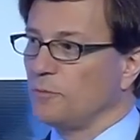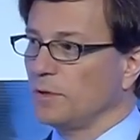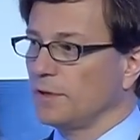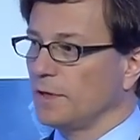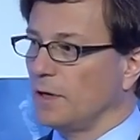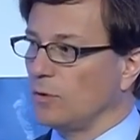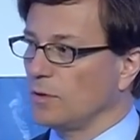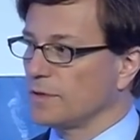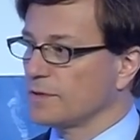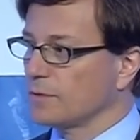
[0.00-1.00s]
million
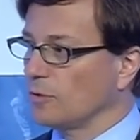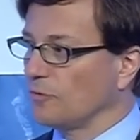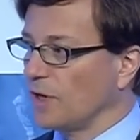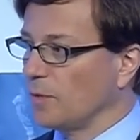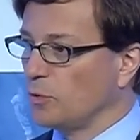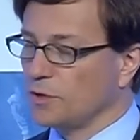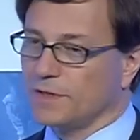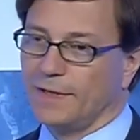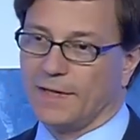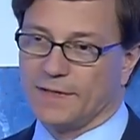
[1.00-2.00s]
hours of airport
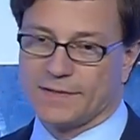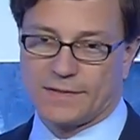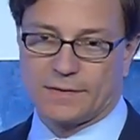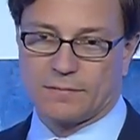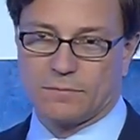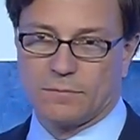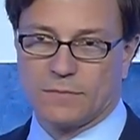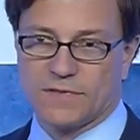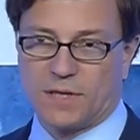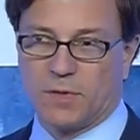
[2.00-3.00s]
delays
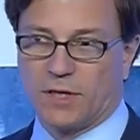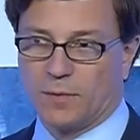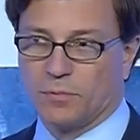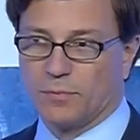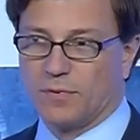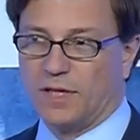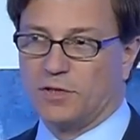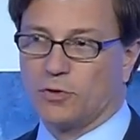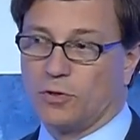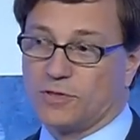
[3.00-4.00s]
summing up at
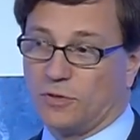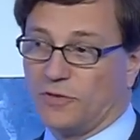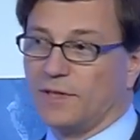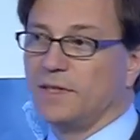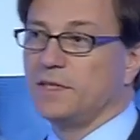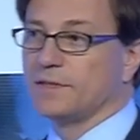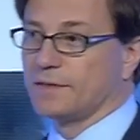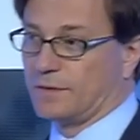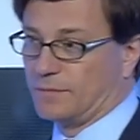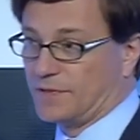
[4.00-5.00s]
a cost of at
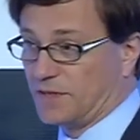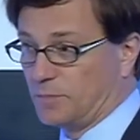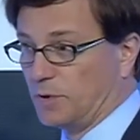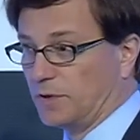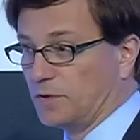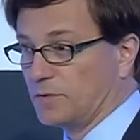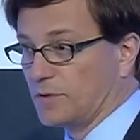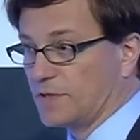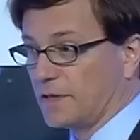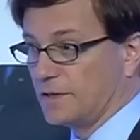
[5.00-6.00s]
least 6 billion to
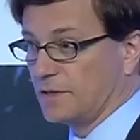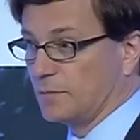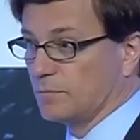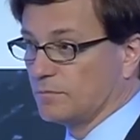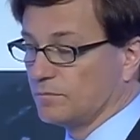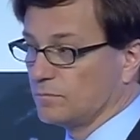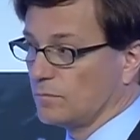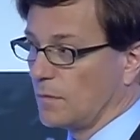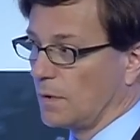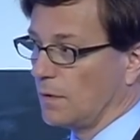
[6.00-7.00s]
society.
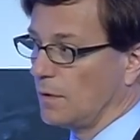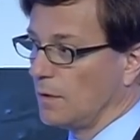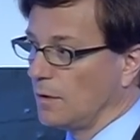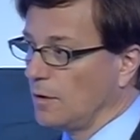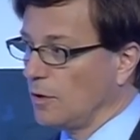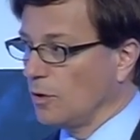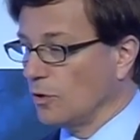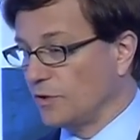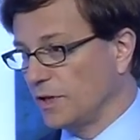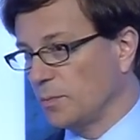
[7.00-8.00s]

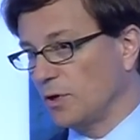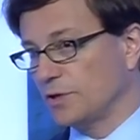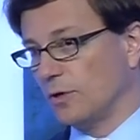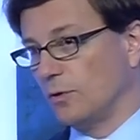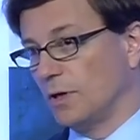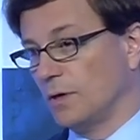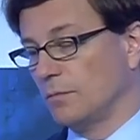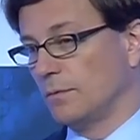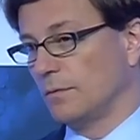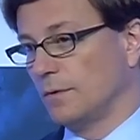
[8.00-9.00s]
Or think about
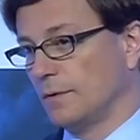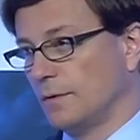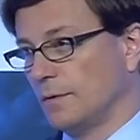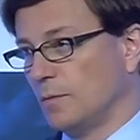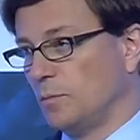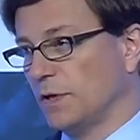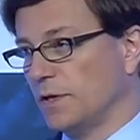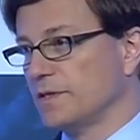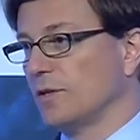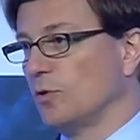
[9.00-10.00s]
our
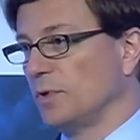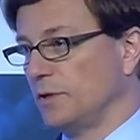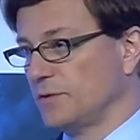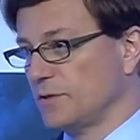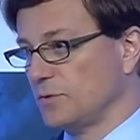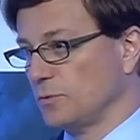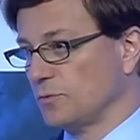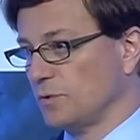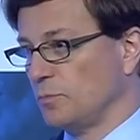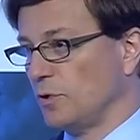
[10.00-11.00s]
McKinsey Global Institute
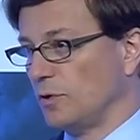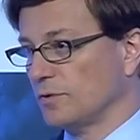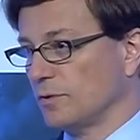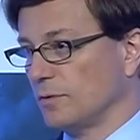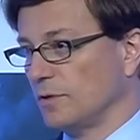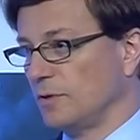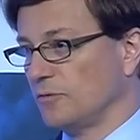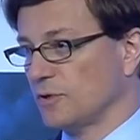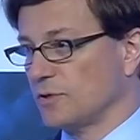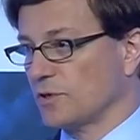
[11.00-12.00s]
report on
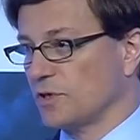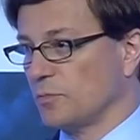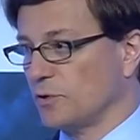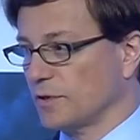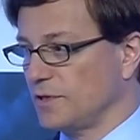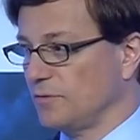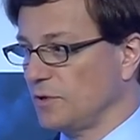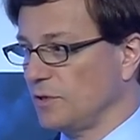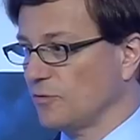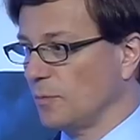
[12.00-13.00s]
infrastructure
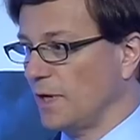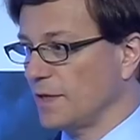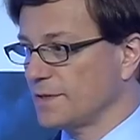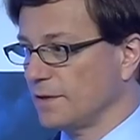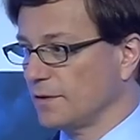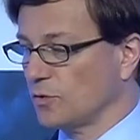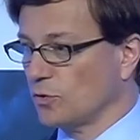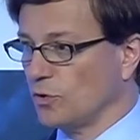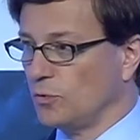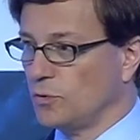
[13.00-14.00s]
productivity from last year that
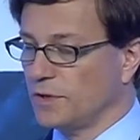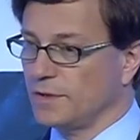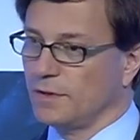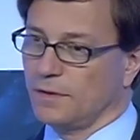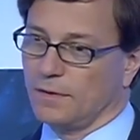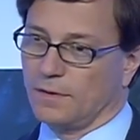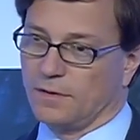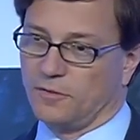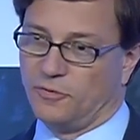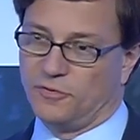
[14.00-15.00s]
concluded
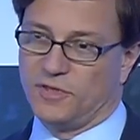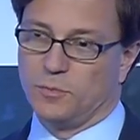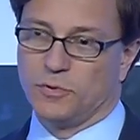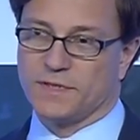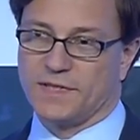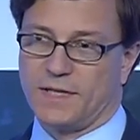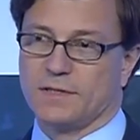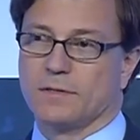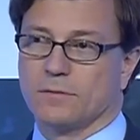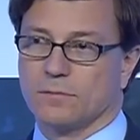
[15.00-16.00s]
that
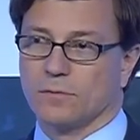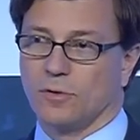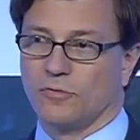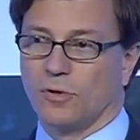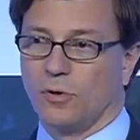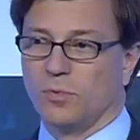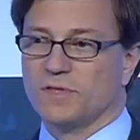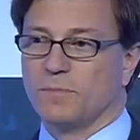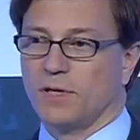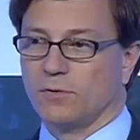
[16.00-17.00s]
15% of global
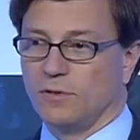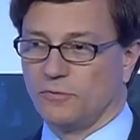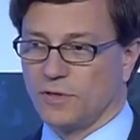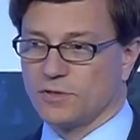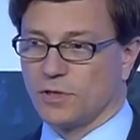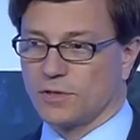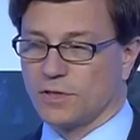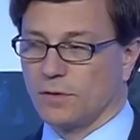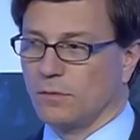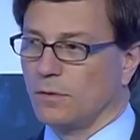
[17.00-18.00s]
spend on
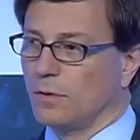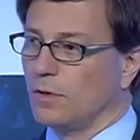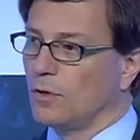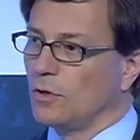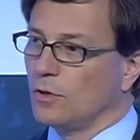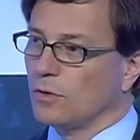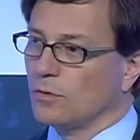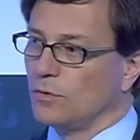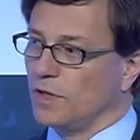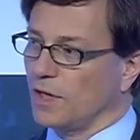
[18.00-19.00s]
infrastructure
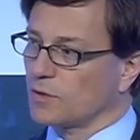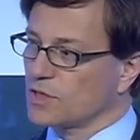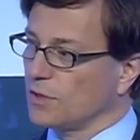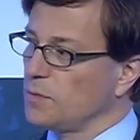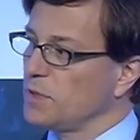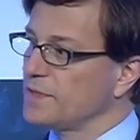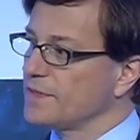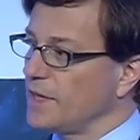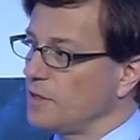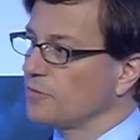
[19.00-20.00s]
could actually be
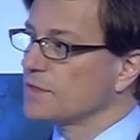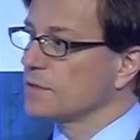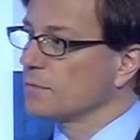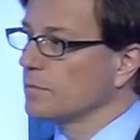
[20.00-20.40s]
saved